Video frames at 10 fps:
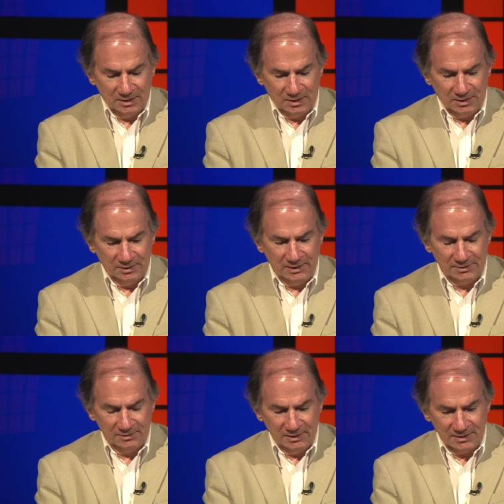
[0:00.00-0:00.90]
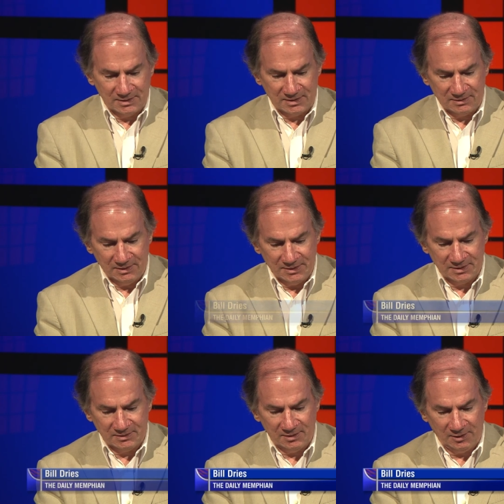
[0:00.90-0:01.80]
let, us let's,
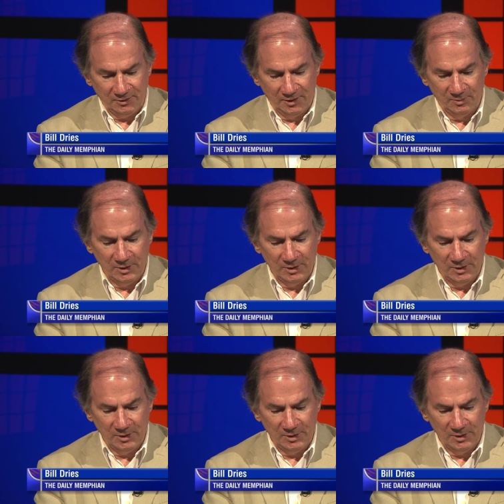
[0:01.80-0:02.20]
let's talk a little bit